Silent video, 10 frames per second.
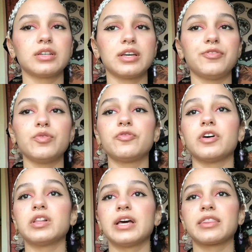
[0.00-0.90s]
if you
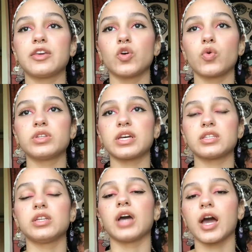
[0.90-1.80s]
felt like that you always had to
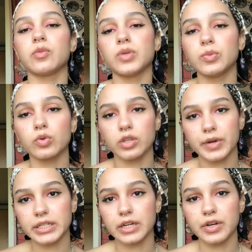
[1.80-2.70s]
guide people in the
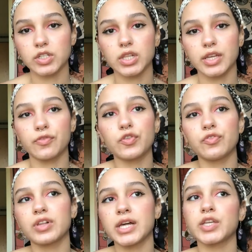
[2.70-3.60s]
right direction, like if you
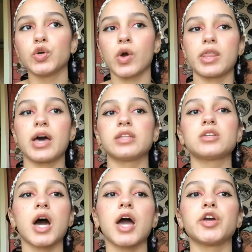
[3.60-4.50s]
feel like you are that
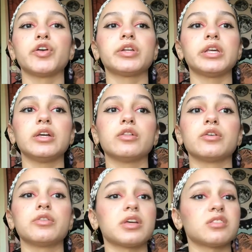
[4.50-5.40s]
tired
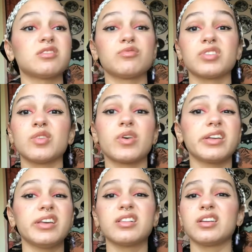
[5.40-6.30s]
healer that doesn't really want to
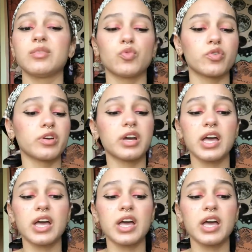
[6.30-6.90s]
heal anymore,